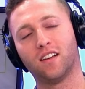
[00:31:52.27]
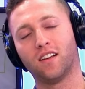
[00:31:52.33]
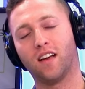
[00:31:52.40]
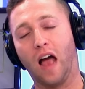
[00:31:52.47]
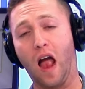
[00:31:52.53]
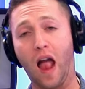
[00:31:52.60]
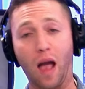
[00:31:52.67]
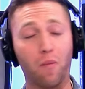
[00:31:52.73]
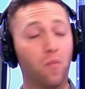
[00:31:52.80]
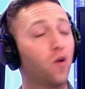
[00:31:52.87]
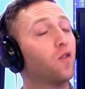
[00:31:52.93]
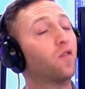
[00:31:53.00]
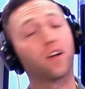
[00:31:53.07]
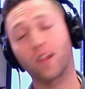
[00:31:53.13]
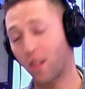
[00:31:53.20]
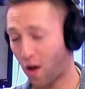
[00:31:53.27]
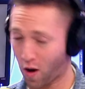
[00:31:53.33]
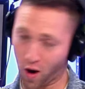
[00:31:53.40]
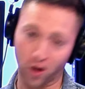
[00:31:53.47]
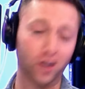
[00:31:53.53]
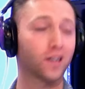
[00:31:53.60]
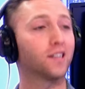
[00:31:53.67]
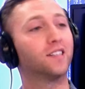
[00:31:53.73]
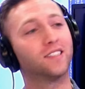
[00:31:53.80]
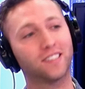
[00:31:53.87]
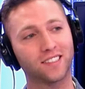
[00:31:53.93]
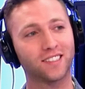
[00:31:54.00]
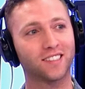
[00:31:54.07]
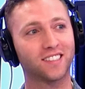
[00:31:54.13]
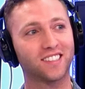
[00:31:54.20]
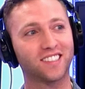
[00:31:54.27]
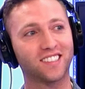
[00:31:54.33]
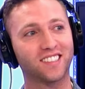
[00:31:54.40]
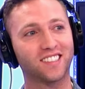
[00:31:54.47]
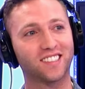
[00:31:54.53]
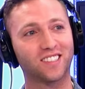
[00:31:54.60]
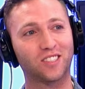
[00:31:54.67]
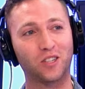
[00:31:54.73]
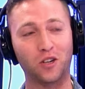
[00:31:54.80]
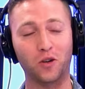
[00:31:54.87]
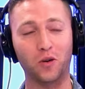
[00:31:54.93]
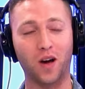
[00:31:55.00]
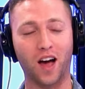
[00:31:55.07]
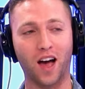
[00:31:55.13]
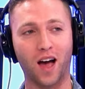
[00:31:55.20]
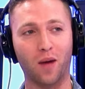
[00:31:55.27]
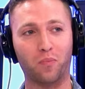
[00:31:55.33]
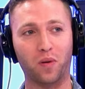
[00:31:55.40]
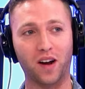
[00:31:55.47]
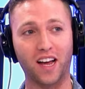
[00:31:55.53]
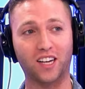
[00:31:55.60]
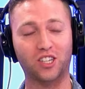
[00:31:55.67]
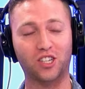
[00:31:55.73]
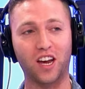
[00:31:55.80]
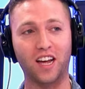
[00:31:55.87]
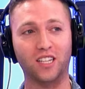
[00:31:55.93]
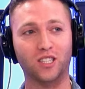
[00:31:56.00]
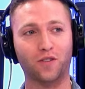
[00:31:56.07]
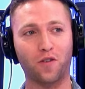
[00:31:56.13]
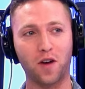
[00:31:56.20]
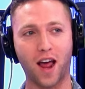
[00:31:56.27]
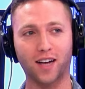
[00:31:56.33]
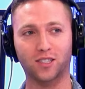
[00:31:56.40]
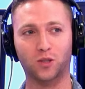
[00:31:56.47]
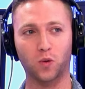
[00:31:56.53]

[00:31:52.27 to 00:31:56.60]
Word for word: All right, moving along. To predictions for next